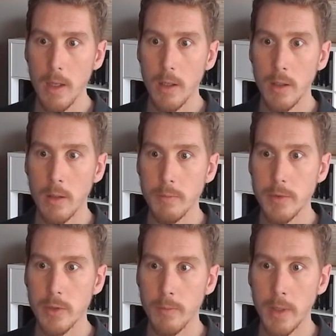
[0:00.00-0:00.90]

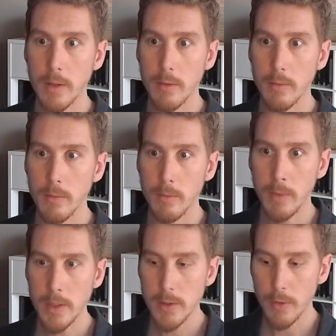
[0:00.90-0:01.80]
But
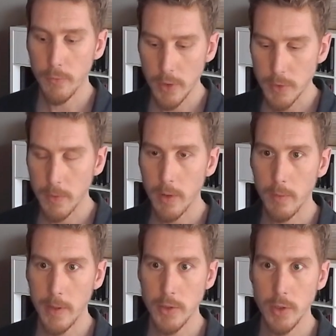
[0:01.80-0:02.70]
once you're finished with the
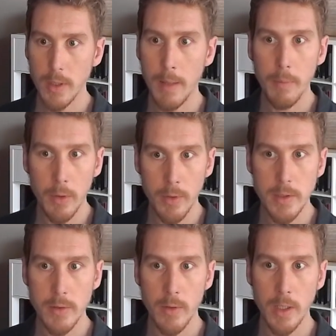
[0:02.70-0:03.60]
question, upload it
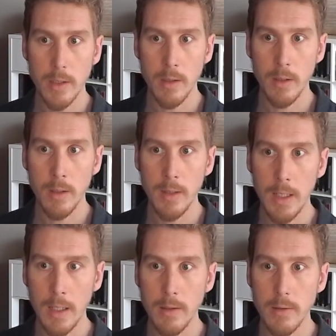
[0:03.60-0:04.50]
so that in the
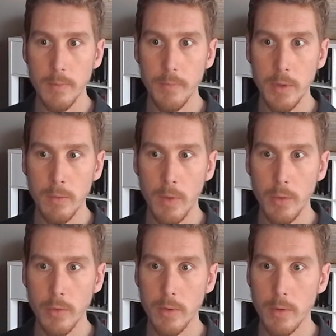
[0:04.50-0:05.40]
end you won't